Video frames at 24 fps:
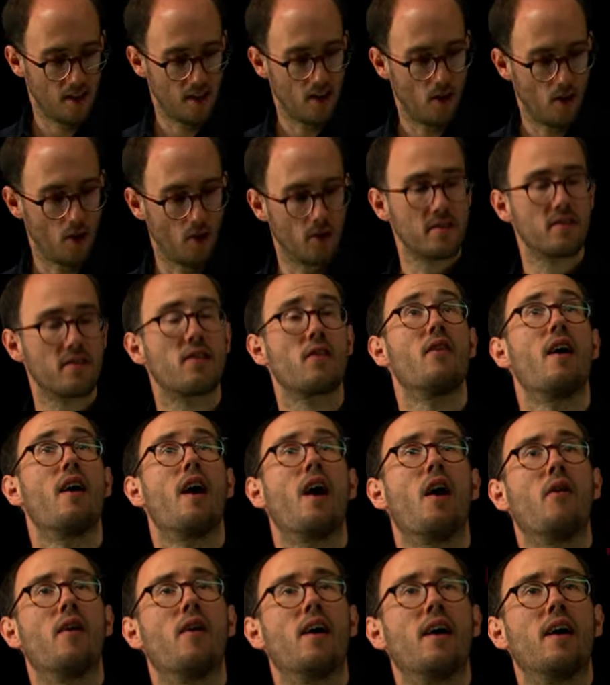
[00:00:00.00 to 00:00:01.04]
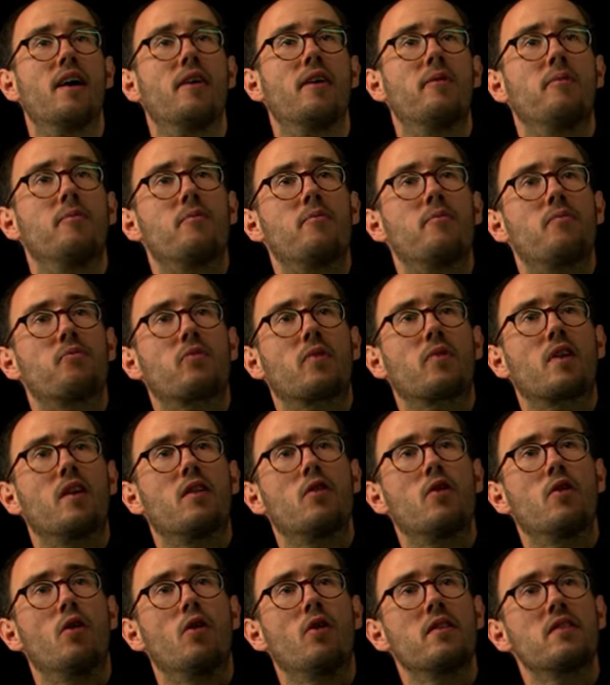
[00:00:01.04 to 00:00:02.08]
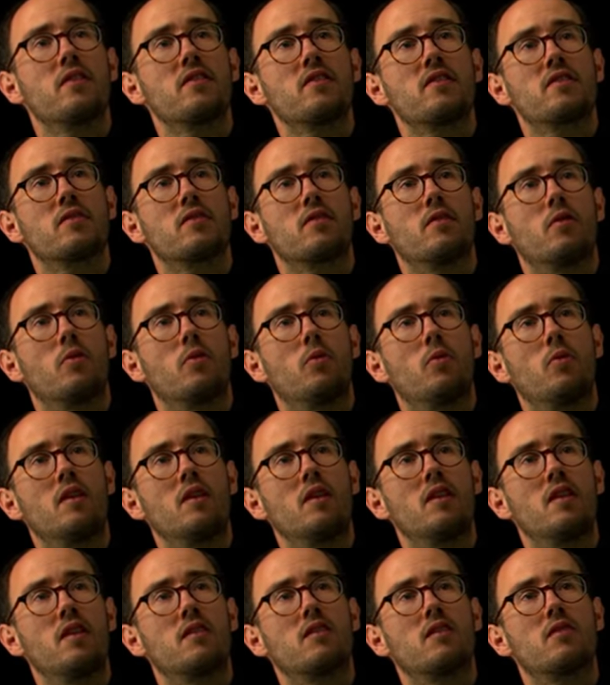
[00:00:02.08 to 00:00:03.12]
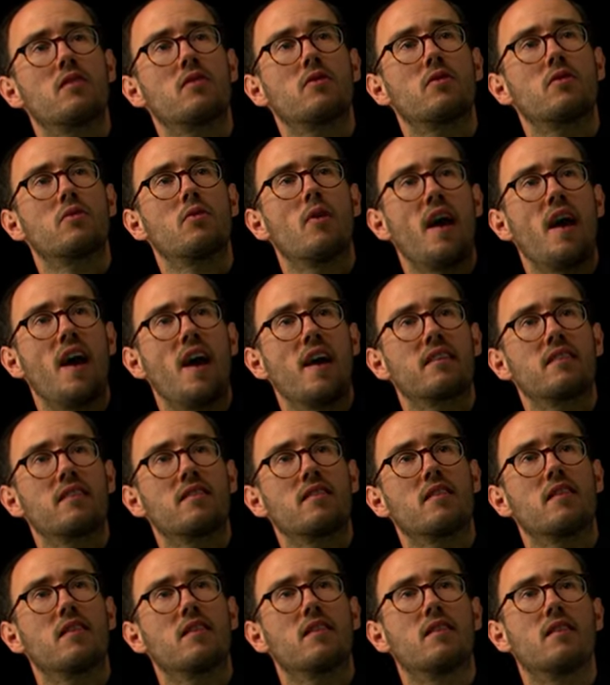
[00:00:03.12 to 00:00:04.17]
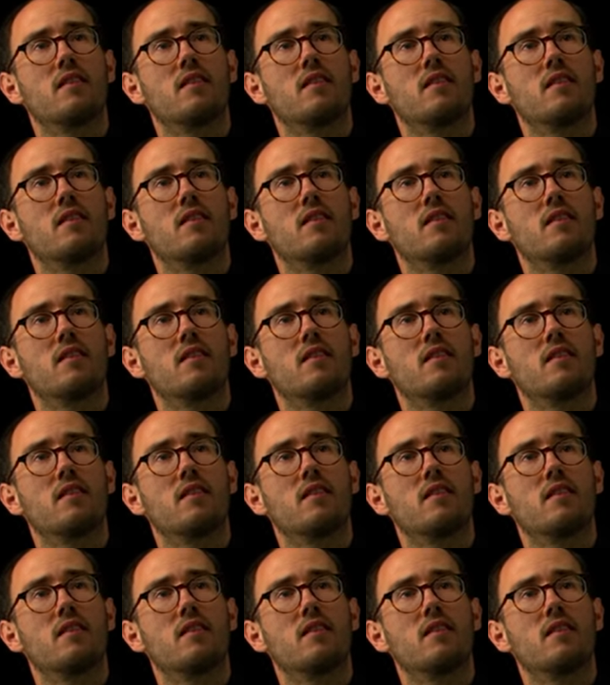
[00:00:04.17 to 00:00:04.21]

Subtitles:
also our noise, we need to add the